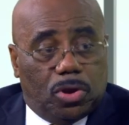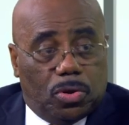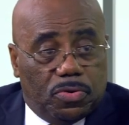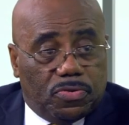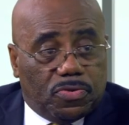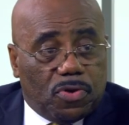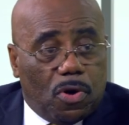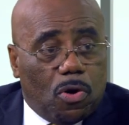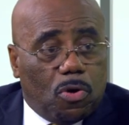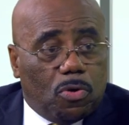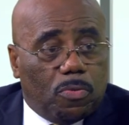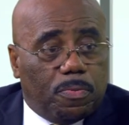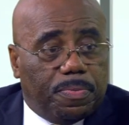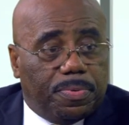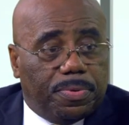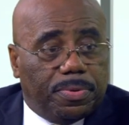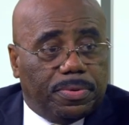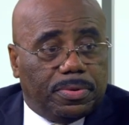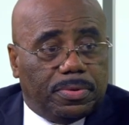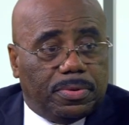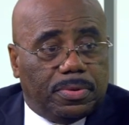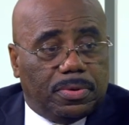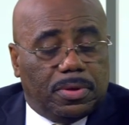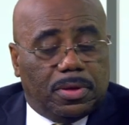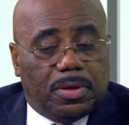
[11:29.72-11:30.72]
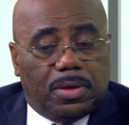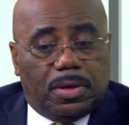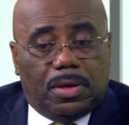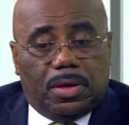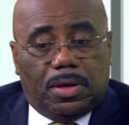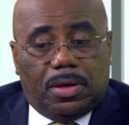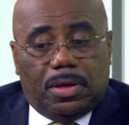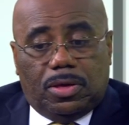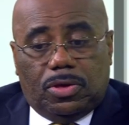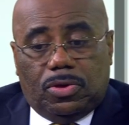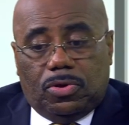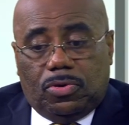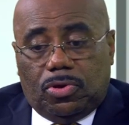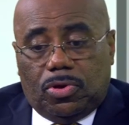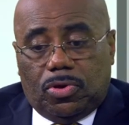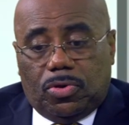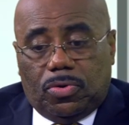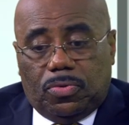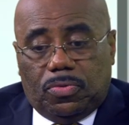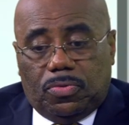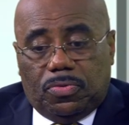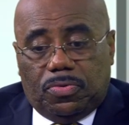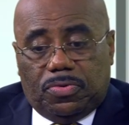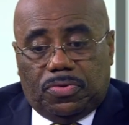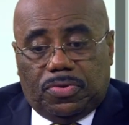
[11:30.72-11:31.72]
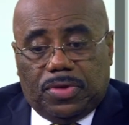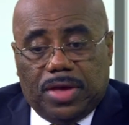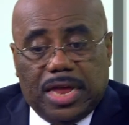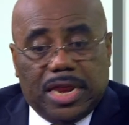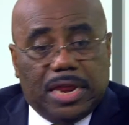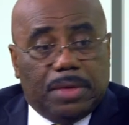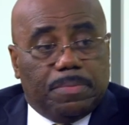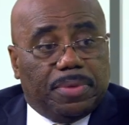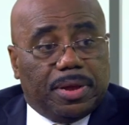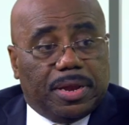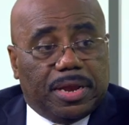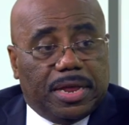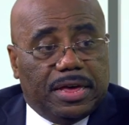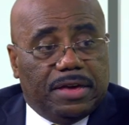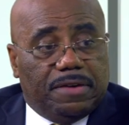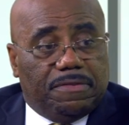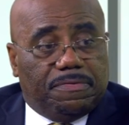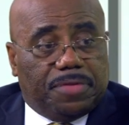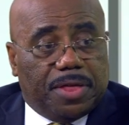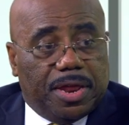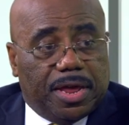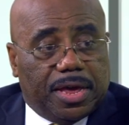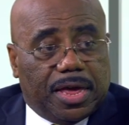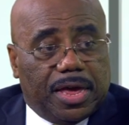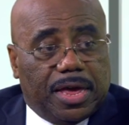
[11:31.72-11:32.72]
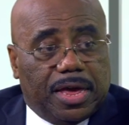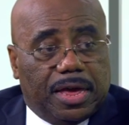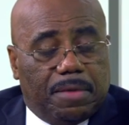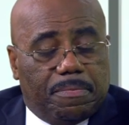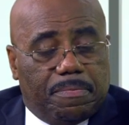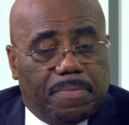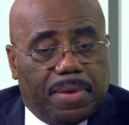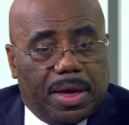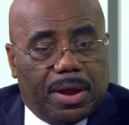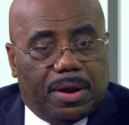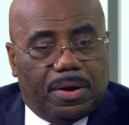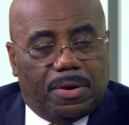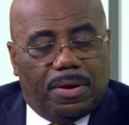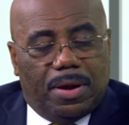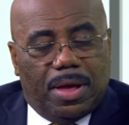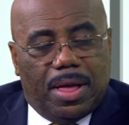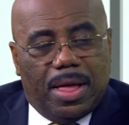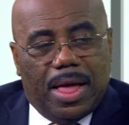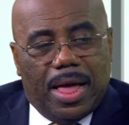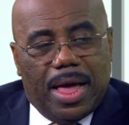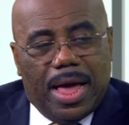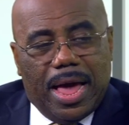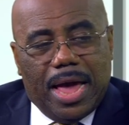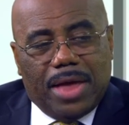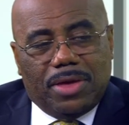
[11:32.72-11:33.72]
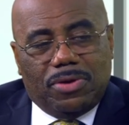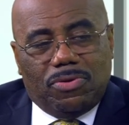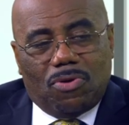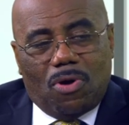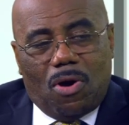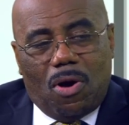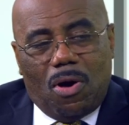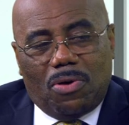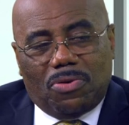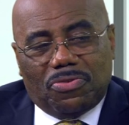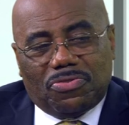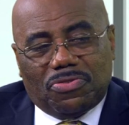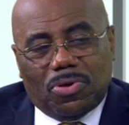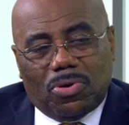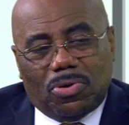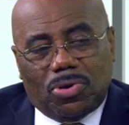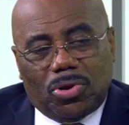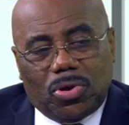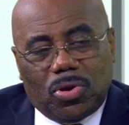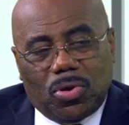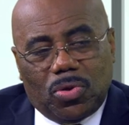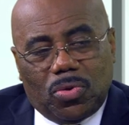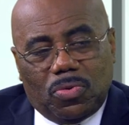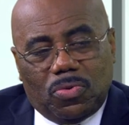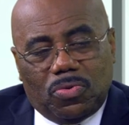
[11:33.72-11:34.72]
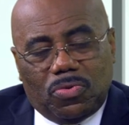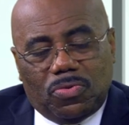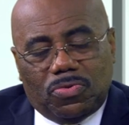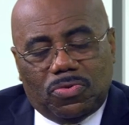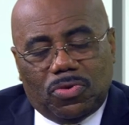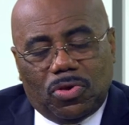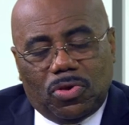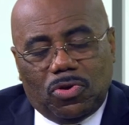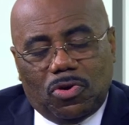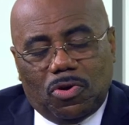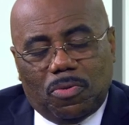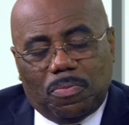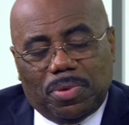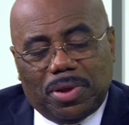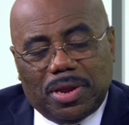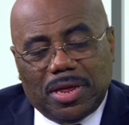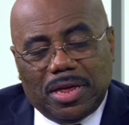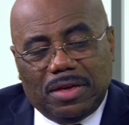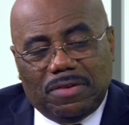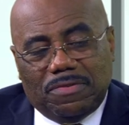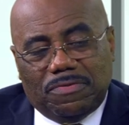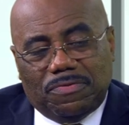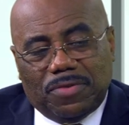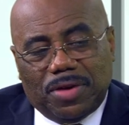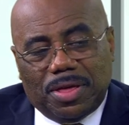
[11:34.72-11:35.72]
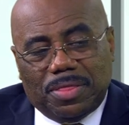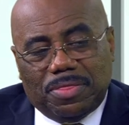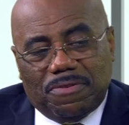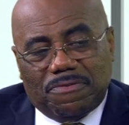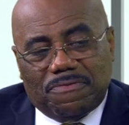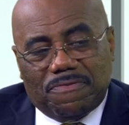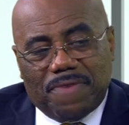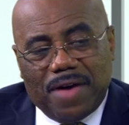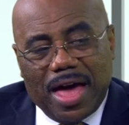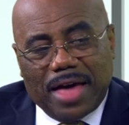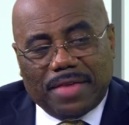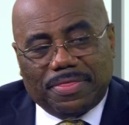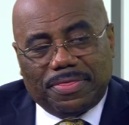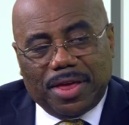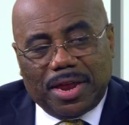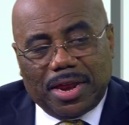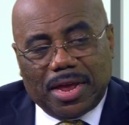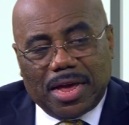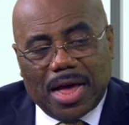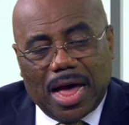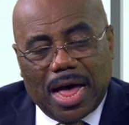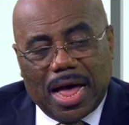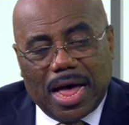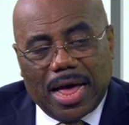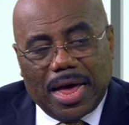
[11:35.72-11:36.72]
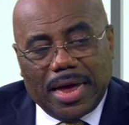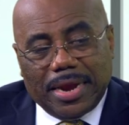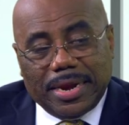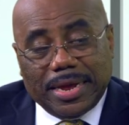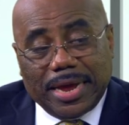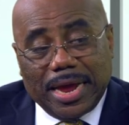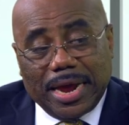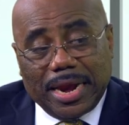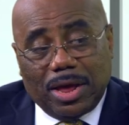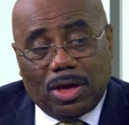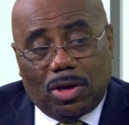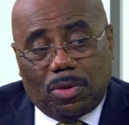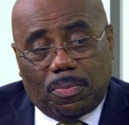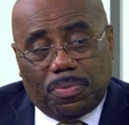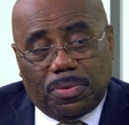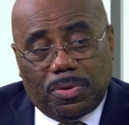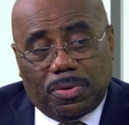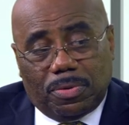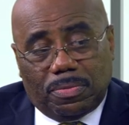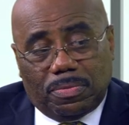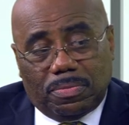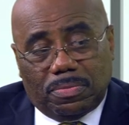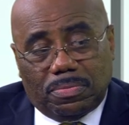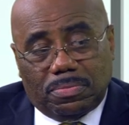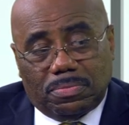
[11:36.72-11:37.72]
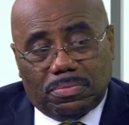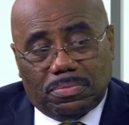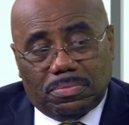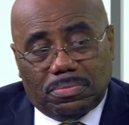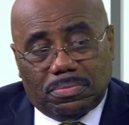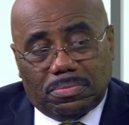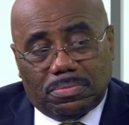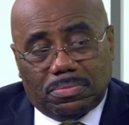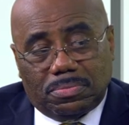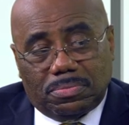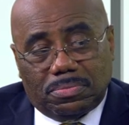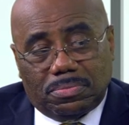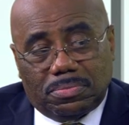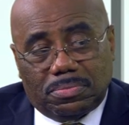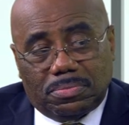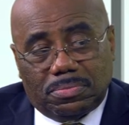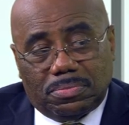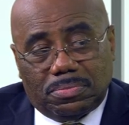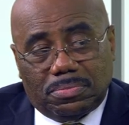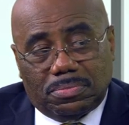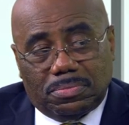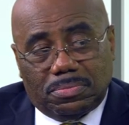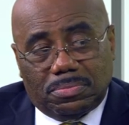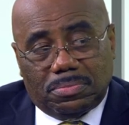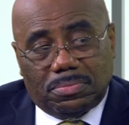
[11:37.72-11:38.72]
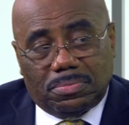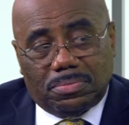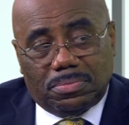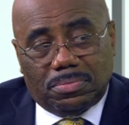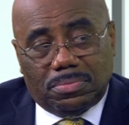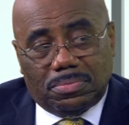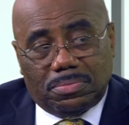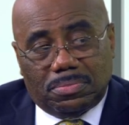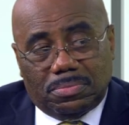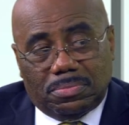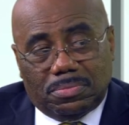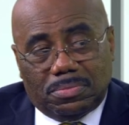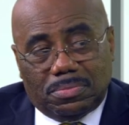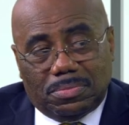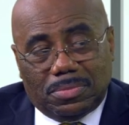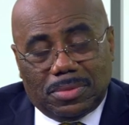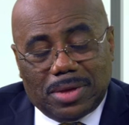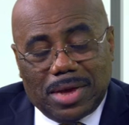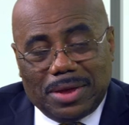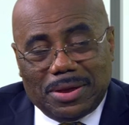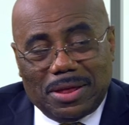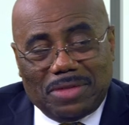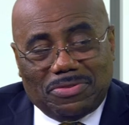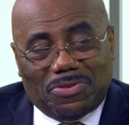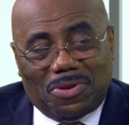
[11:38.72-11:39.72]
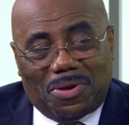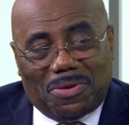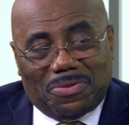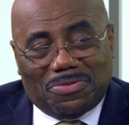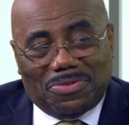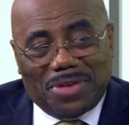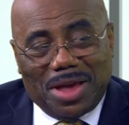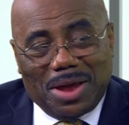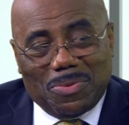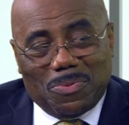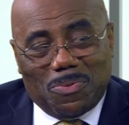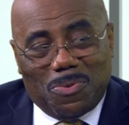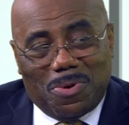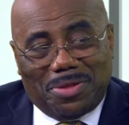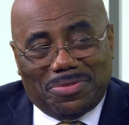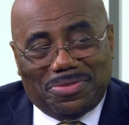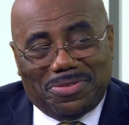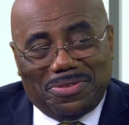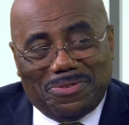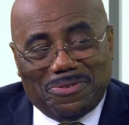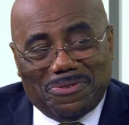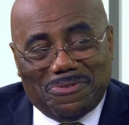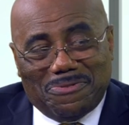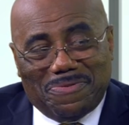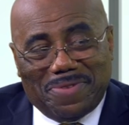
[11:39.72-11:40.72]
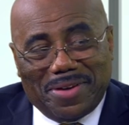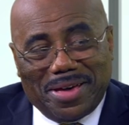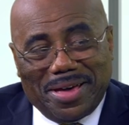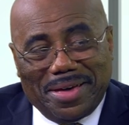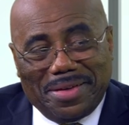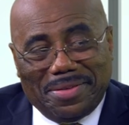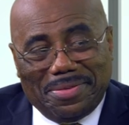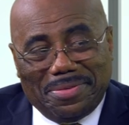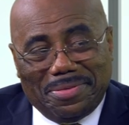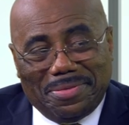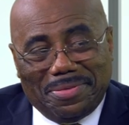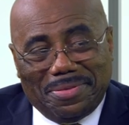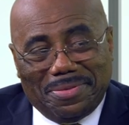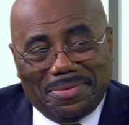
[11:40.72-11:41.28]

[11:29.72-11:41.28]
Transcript: lose hope, you lose any belief that it can get better, and you also lose your belief in the fact that God can help you. And that's all Satan wants is your faith.